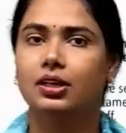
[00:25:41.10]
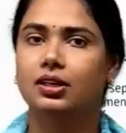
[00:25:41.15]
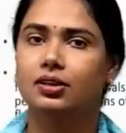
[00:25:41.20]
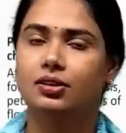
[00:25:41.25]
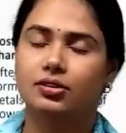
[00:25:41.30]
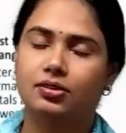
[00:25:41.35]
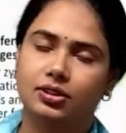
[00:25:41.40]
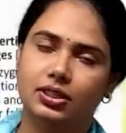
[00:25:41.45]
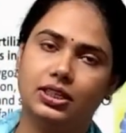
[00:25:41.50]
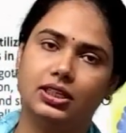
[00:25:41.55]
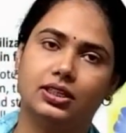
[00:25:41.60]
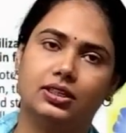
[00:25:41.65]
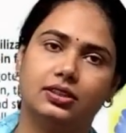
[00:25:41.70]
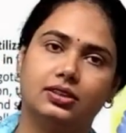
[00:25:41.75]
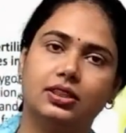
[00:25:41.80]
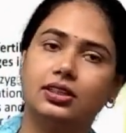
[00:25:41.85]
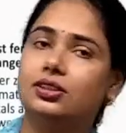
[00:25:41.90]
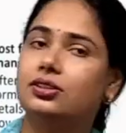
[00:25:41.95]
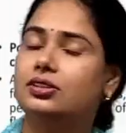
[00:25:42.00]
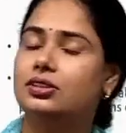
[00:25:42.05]
See,
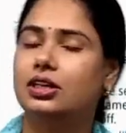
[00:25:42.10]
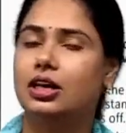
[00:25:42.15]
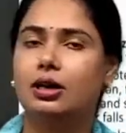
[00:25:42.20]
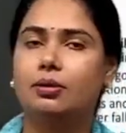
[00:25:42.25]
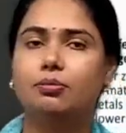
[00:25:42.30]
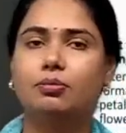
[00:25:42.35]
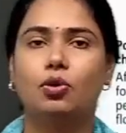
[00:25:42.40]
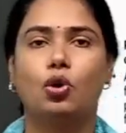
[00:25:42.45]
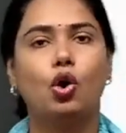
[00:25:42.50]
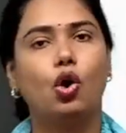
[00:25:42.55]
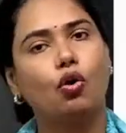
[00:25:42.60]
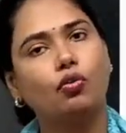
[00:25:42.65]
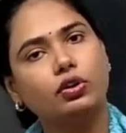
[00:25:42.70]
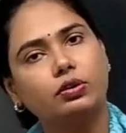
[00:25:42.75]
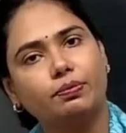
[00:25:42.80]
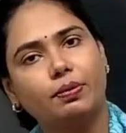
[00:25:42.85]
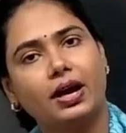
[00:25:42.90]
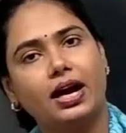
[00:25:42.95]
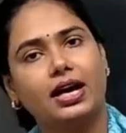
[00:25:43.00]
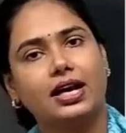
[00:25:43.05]
this term
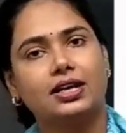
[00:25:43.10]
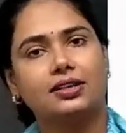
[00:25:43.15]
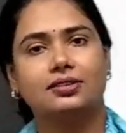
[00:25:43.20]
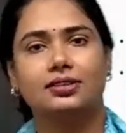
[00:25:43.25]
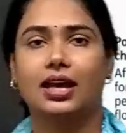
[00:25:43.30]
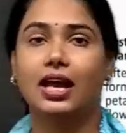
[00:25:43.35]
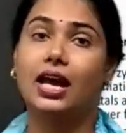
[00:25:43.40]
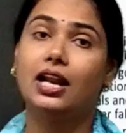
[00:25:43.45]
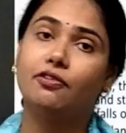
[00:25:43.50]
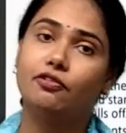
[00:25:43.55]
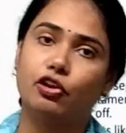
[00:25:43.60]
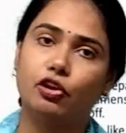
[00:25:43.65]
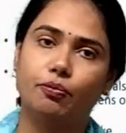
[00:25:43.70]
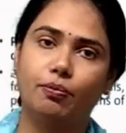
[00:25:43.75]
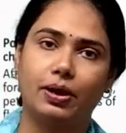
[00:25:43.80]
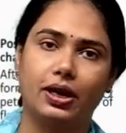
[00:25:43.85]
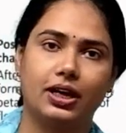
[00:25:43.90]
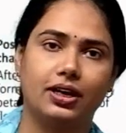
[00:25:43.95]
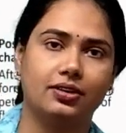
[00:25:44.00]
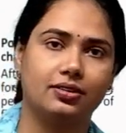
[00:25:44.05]
oviparous and
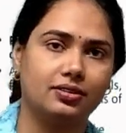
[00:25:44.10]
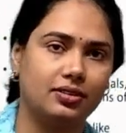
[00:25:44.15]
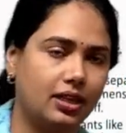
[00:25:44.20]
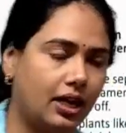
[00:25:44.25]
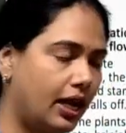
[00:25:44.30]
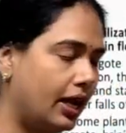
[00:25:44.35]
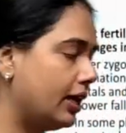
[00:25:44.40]
viviparous, I